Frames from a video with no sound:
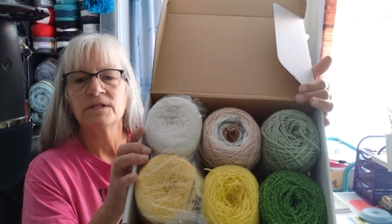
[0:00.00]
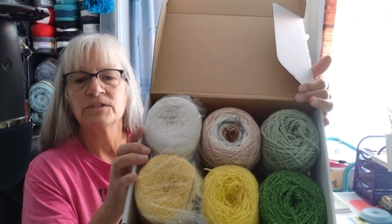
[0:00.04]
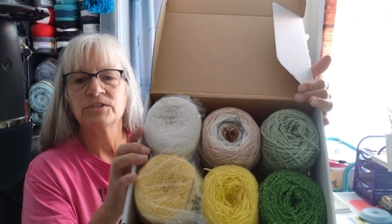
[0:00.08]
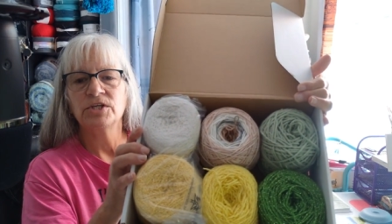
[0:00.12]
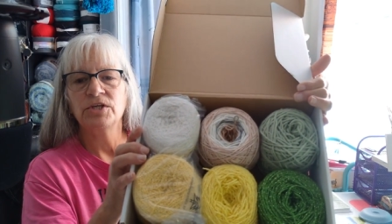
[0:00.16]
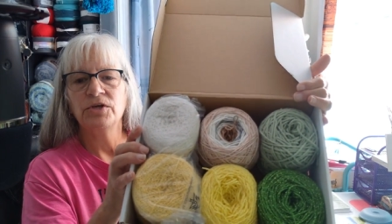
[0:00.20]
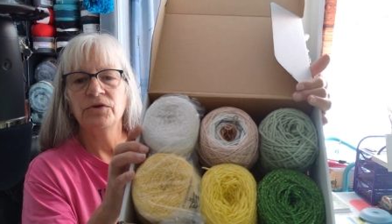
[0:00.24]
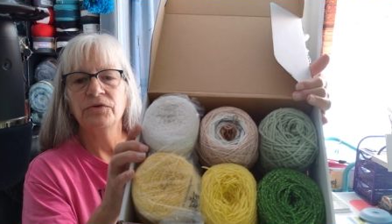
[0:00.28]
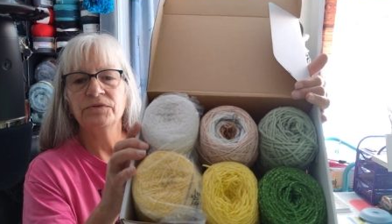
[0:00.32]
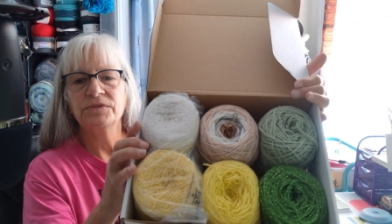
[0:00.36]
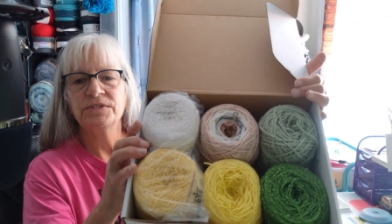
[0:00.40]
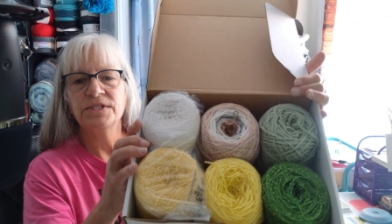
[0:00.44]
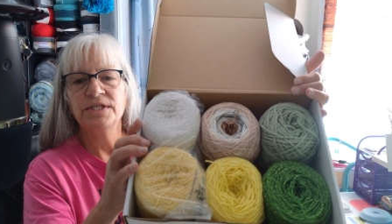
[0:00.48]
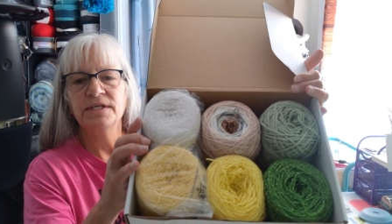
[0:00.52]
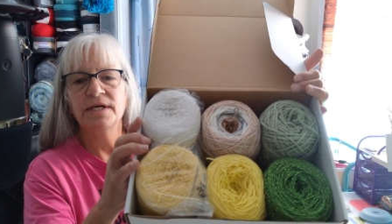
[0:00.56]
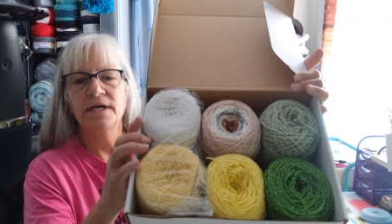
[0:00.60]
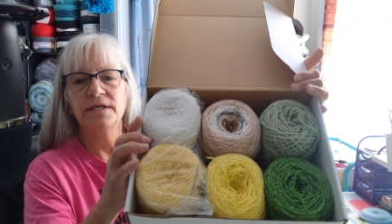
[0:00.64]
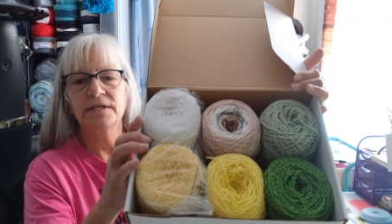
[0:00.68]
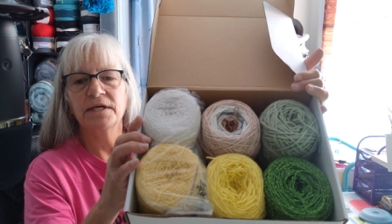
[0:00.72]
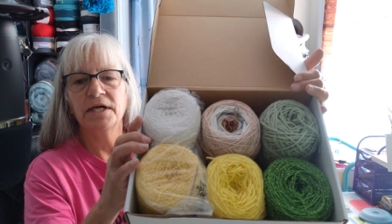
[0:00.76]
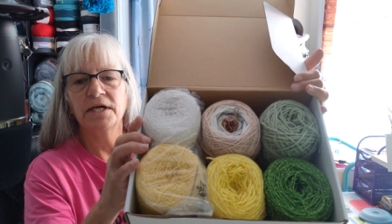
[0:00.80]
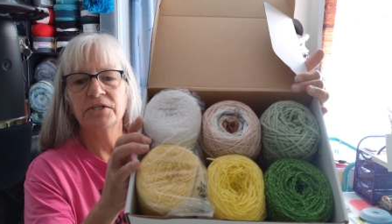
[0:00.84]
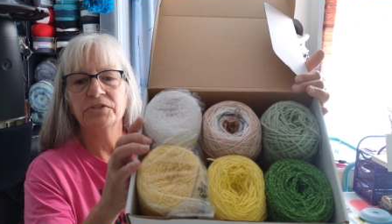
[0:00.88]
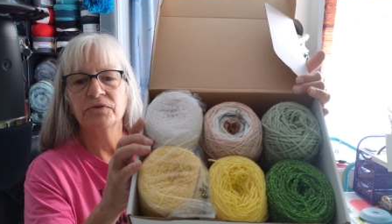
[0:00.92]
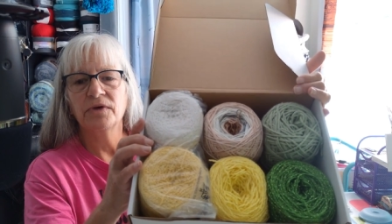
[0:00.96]
So you can see
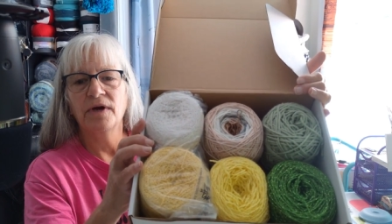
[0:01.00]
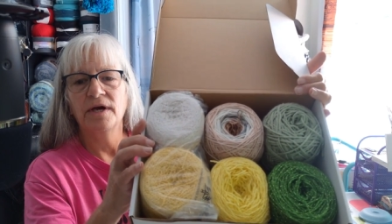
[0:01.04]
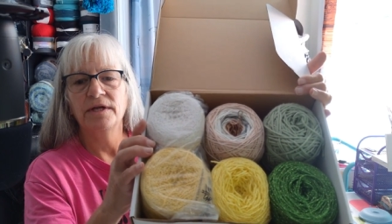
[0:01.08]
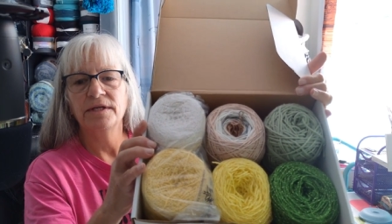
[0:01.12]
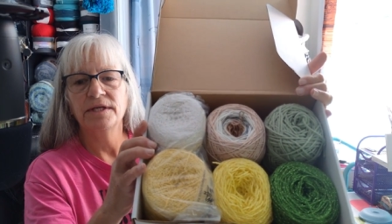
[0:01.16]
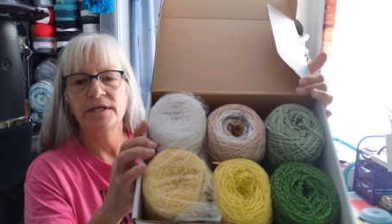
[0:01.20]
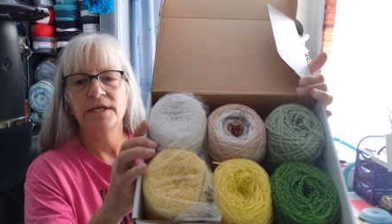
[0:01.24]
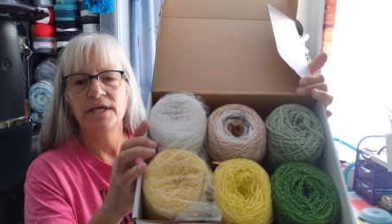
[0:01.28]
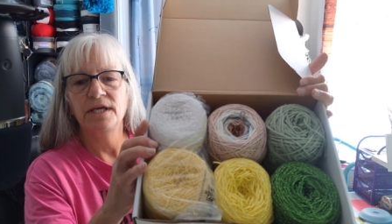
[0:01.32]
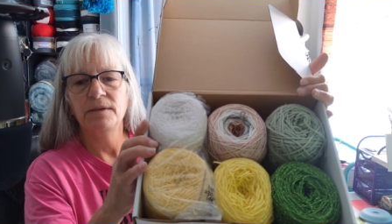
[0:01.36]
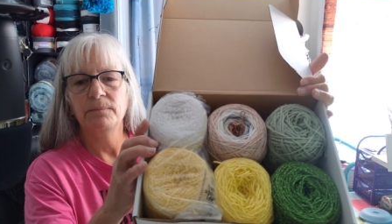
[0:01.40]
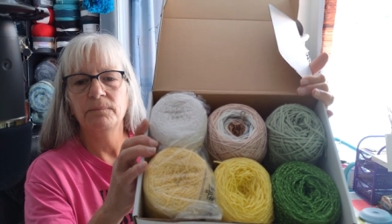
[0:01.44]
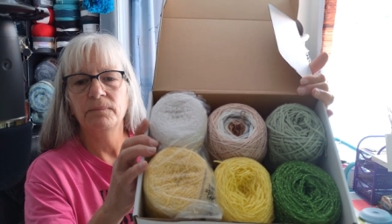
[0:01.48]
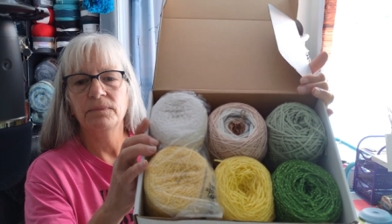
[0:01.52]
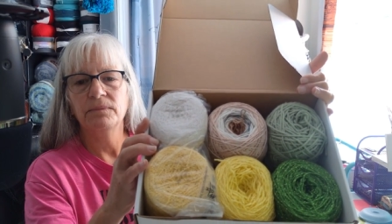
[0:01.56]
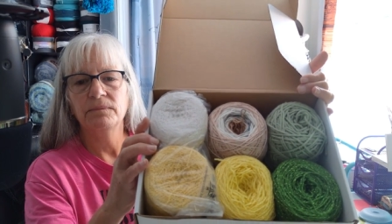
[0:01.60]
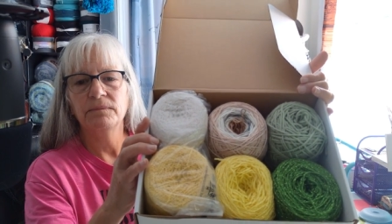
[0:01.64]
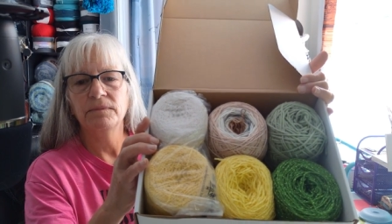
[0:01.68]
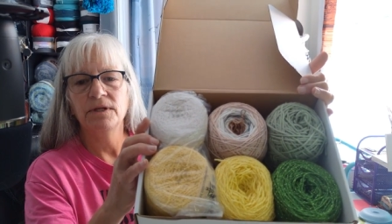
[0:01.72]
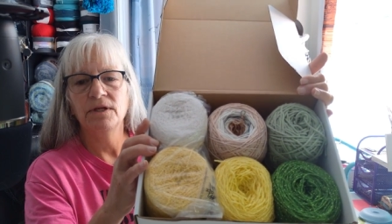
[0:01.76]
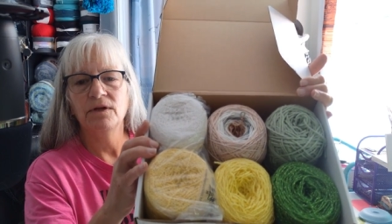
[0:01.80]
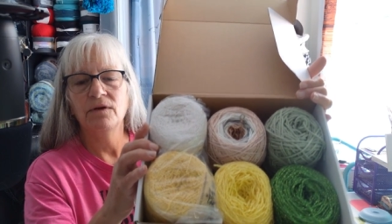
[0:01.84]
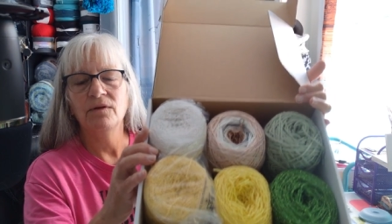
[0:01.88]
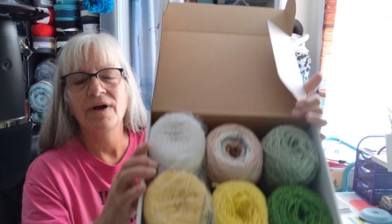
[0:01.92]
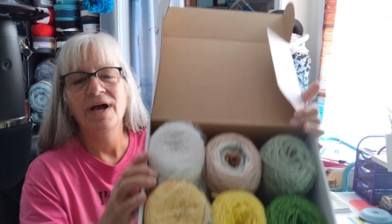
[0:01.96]
I tried to keep,
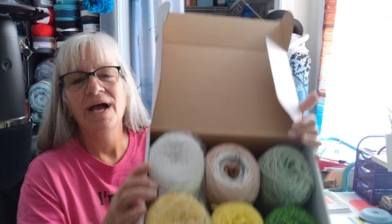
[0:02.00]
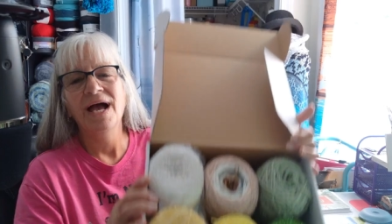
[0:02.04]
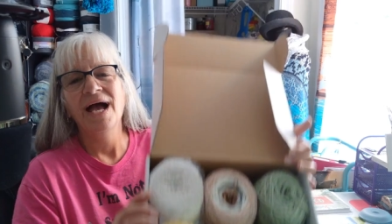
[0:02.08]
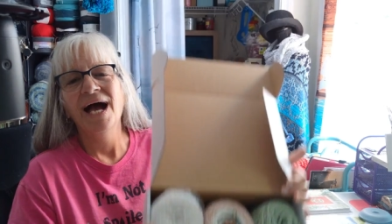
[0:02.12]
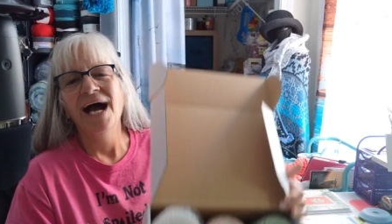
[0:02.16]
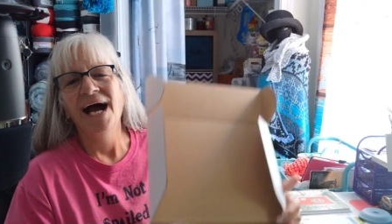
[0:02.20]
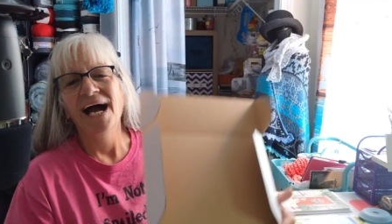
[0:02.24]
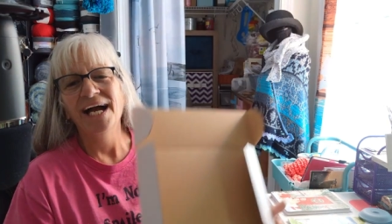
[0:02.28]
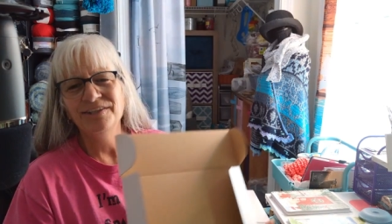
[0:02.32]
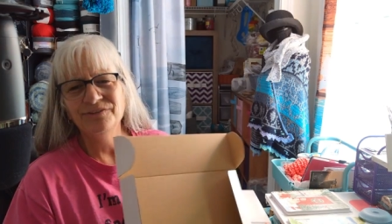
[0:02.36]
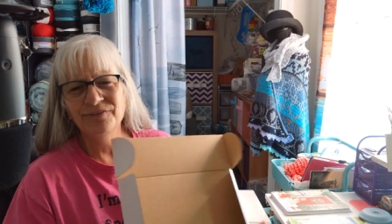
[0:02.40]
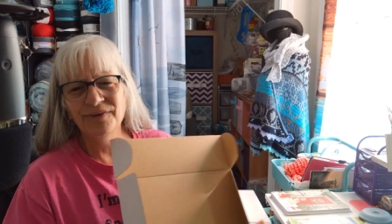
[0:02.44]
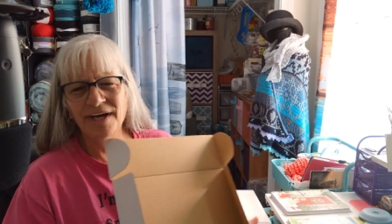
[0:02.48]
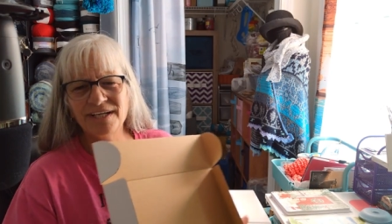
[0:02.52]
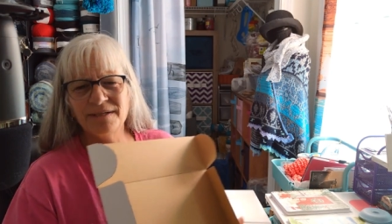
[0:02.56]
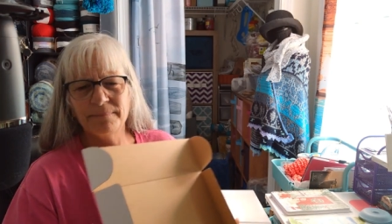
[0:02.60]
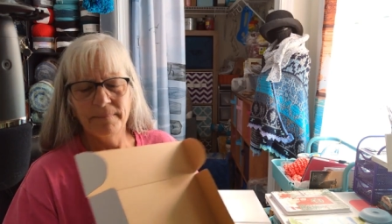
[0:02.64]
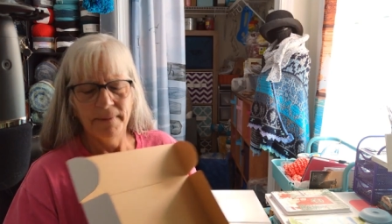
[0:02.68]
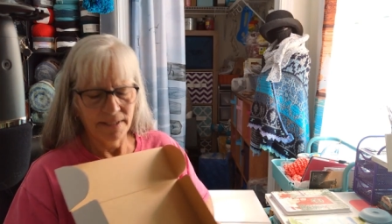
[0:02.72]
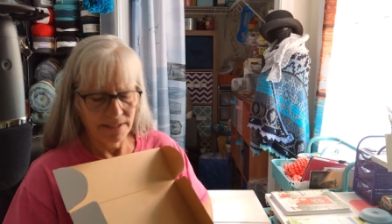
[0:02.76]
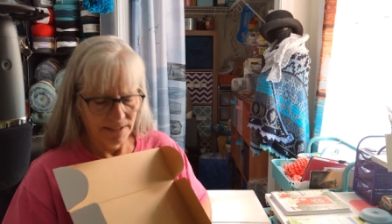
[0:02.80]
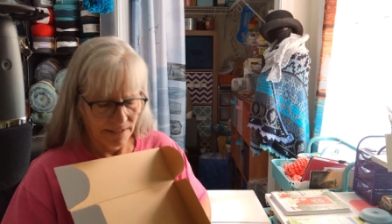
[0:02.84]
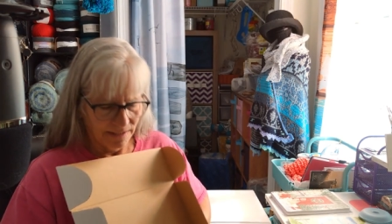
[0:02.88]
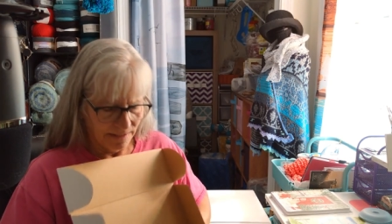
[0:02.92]
you know, I tried to make